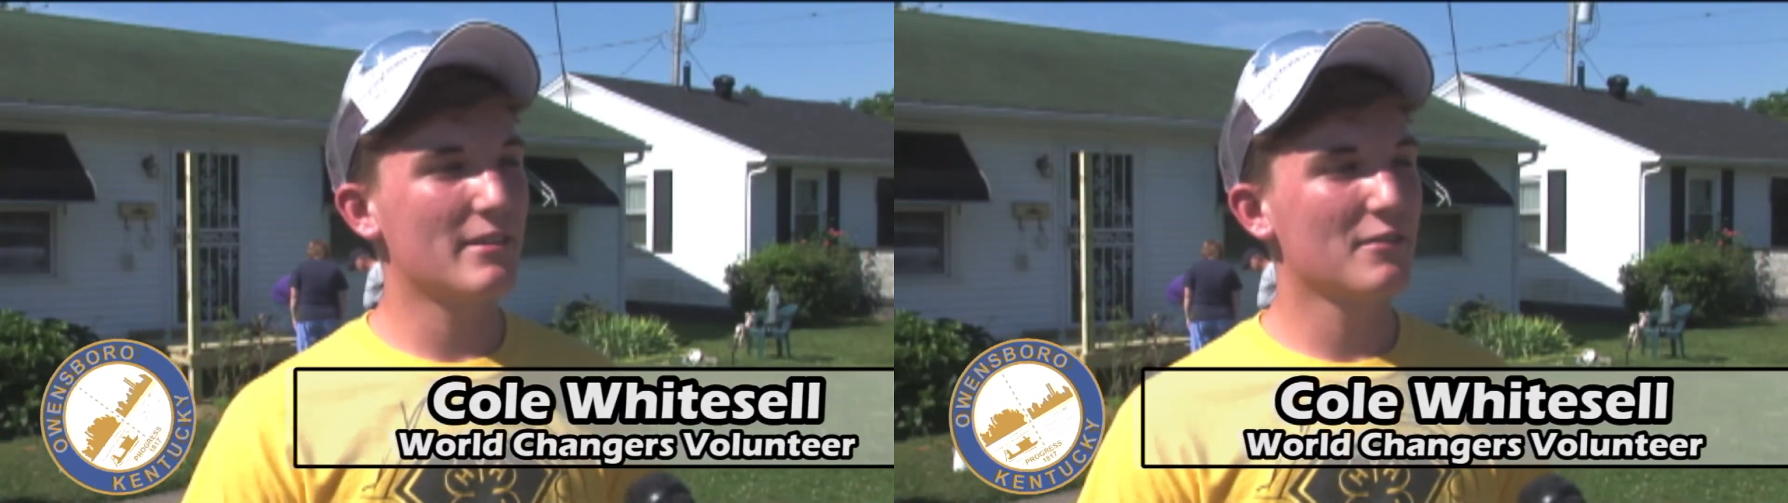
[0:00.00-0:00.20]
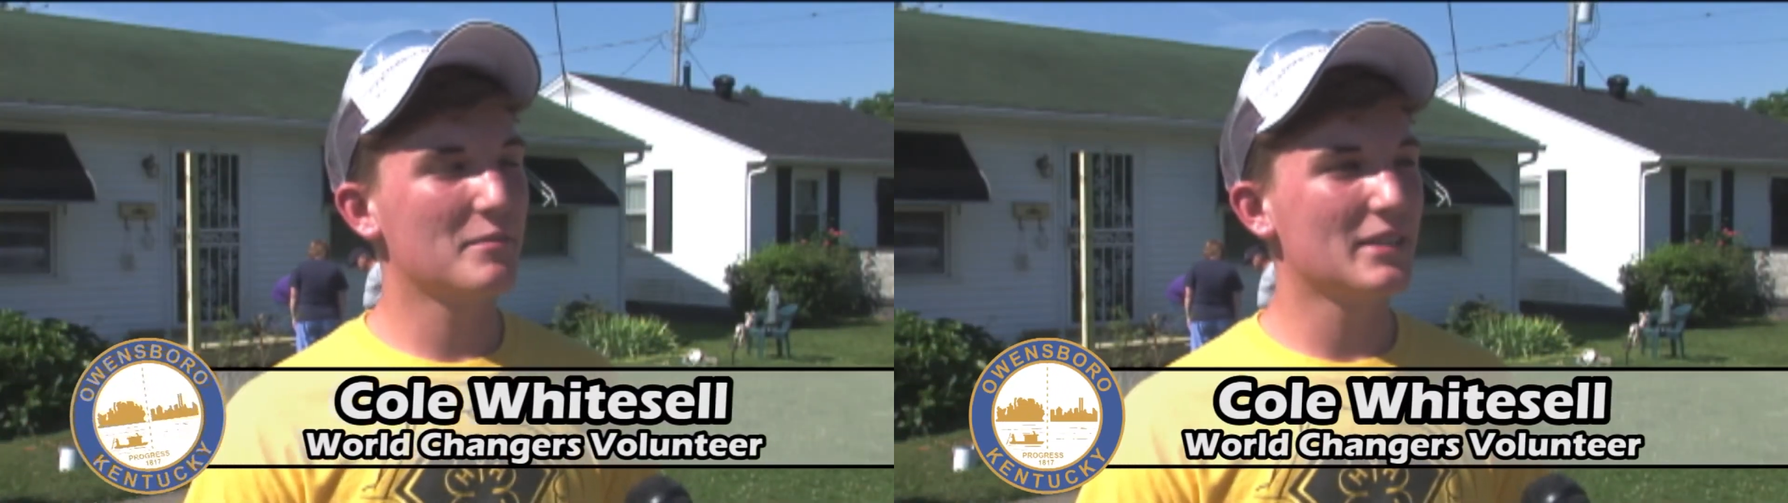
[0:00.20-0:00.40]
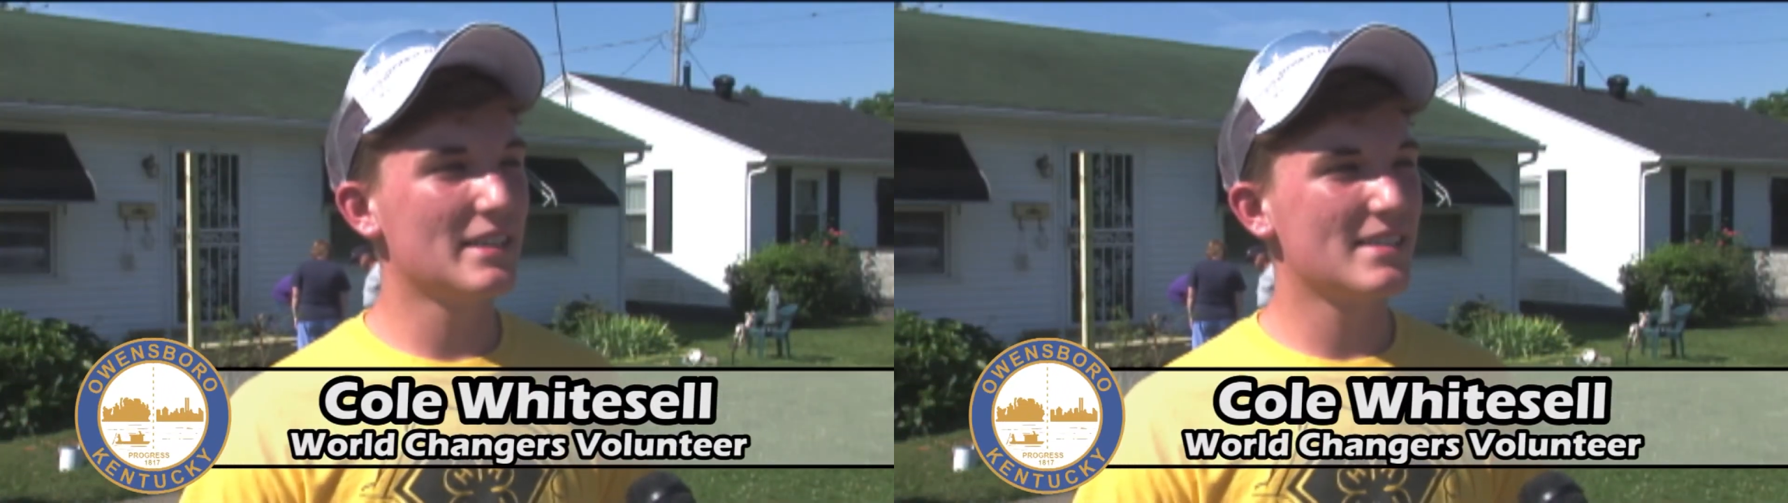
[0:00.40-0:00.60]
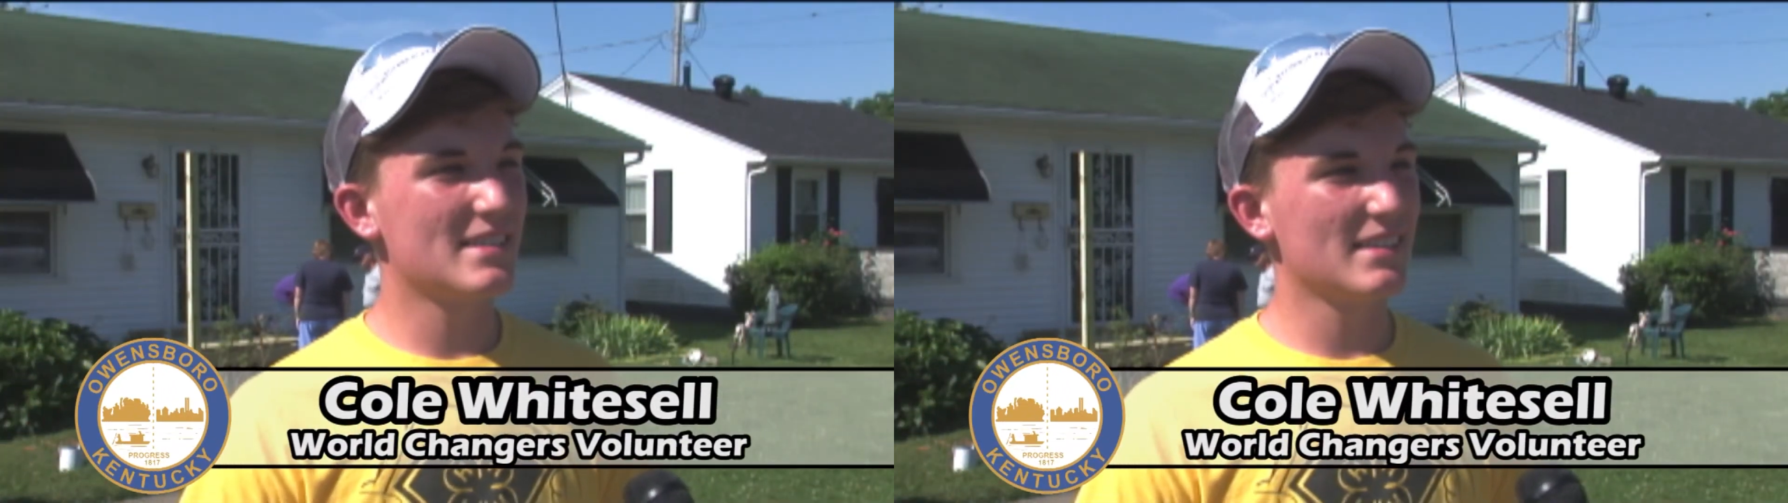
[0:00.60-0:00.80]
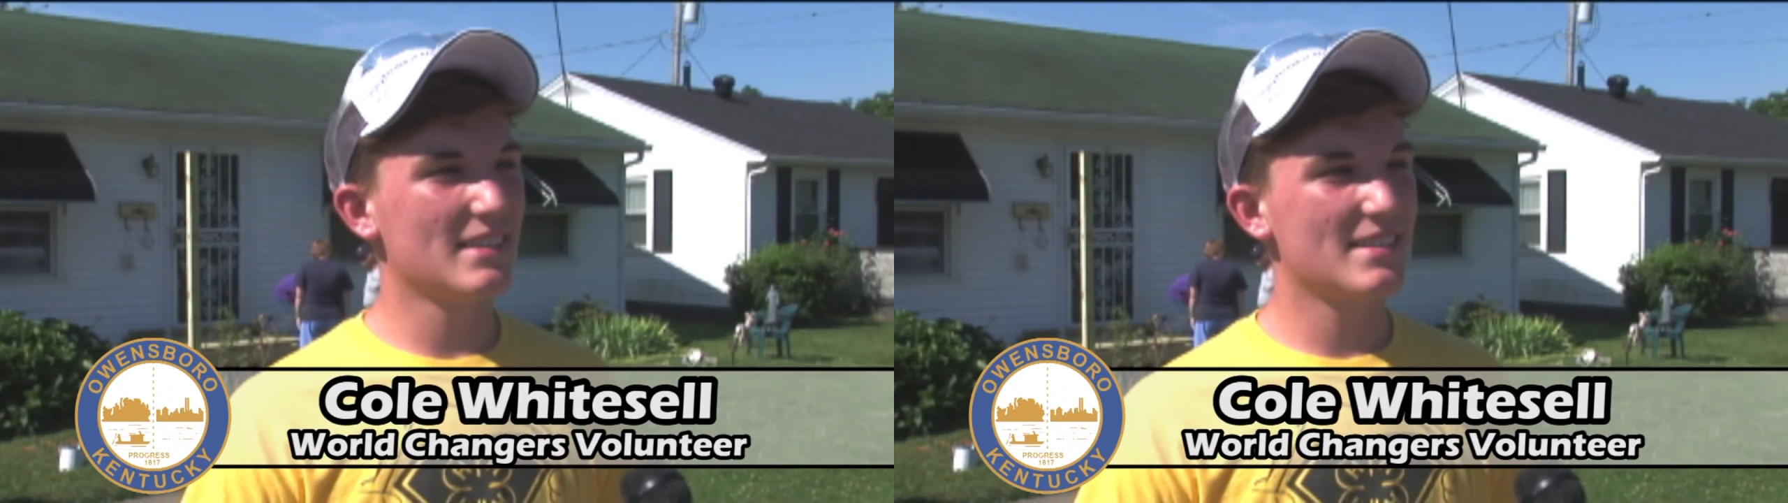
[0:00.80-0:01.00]
We
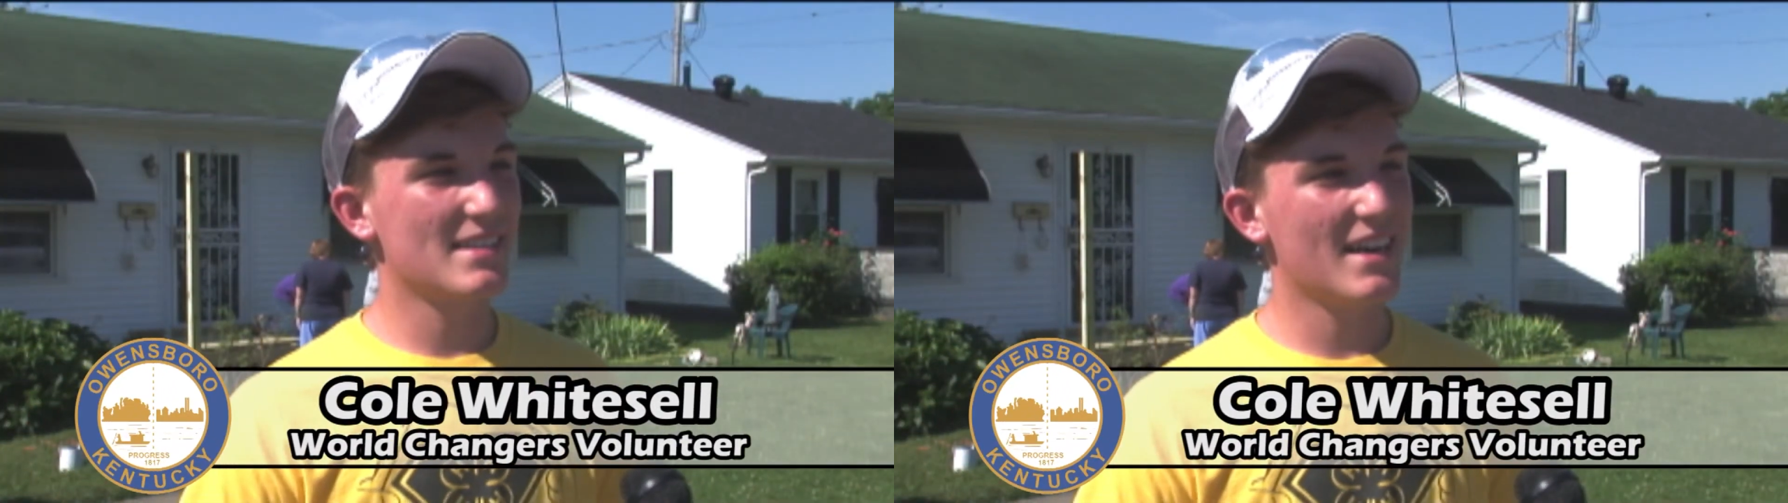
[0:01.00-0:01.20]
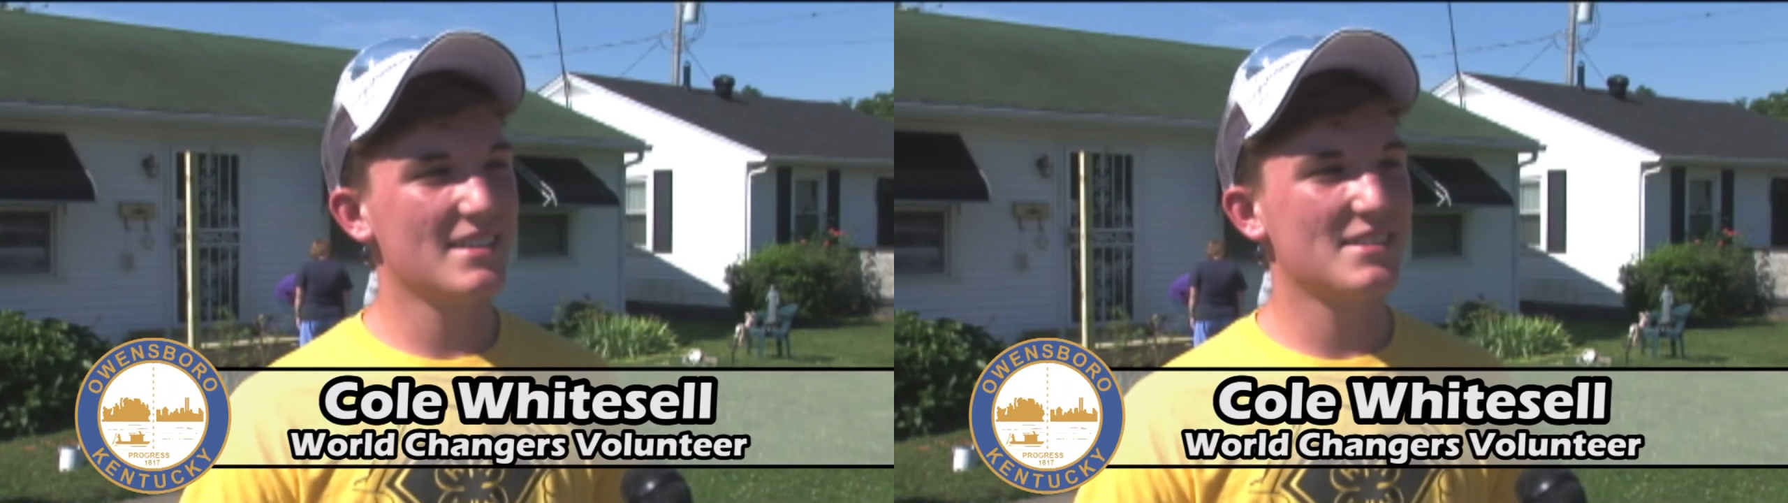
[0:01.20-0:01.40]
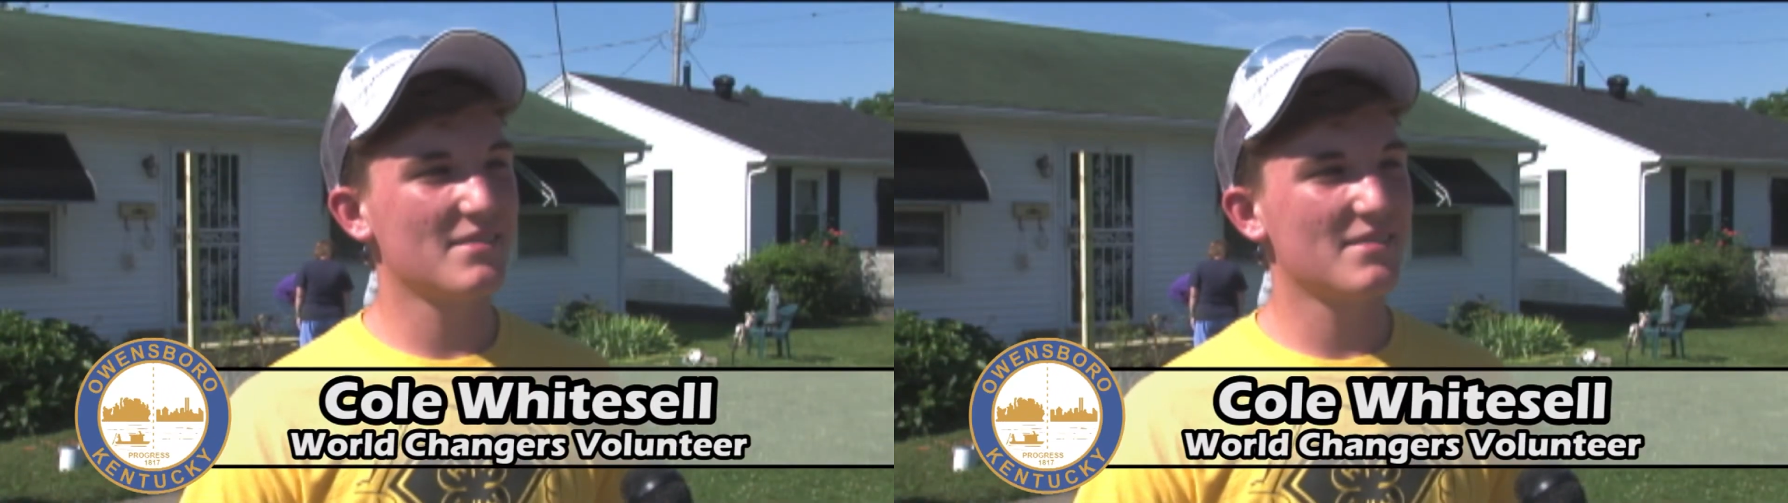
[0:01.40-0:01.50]
replaced the sides